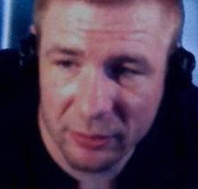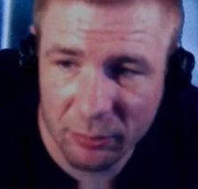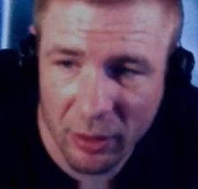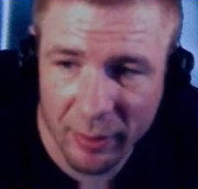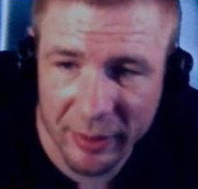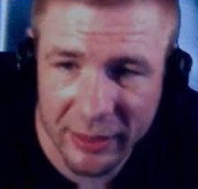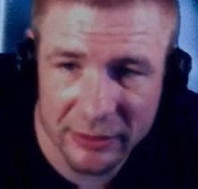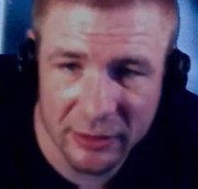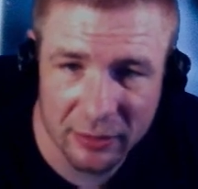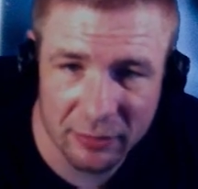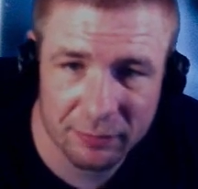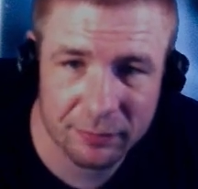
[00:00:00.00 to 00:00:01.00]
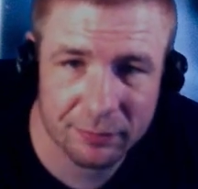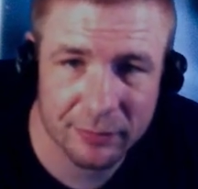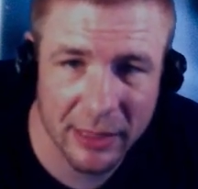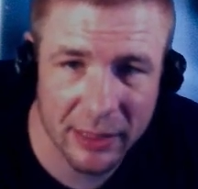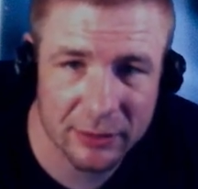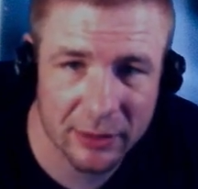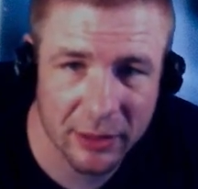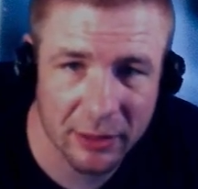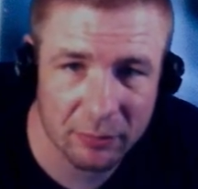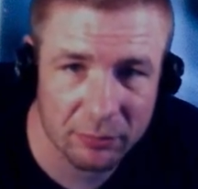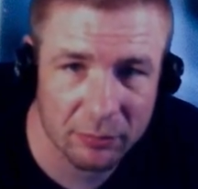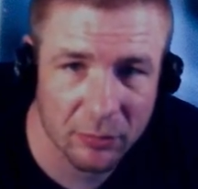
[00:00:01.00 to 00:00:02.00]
It probably needs to actually